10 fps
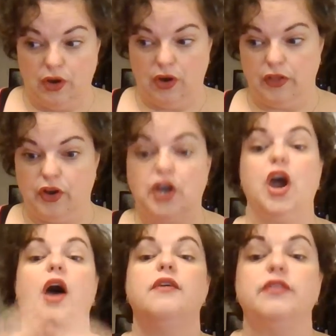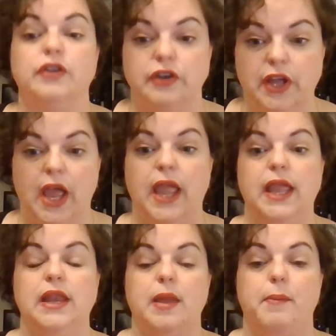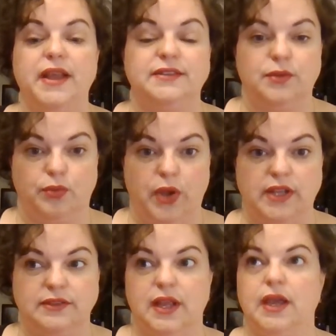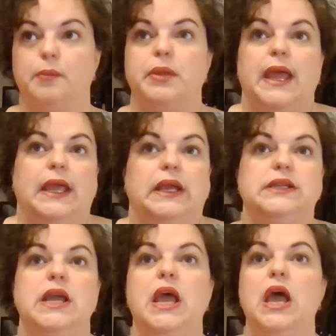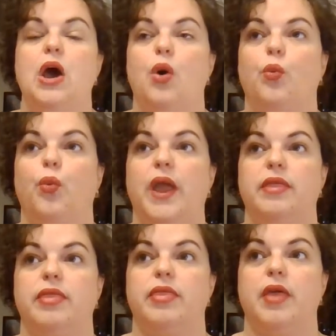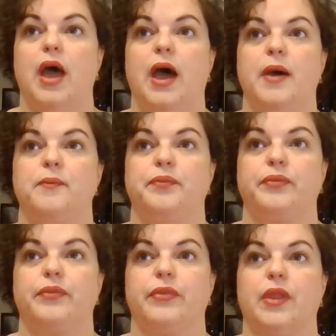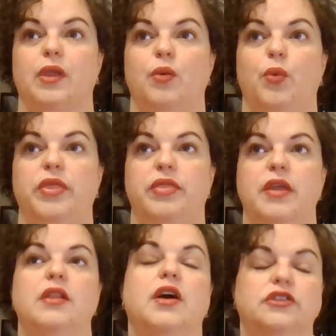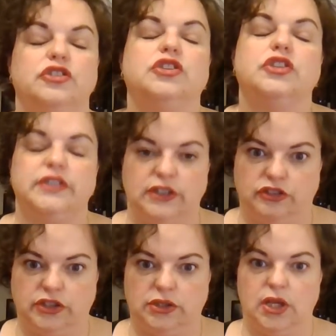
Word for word: they're covered in the best ways, like a blanket, with, um, with theological teaching.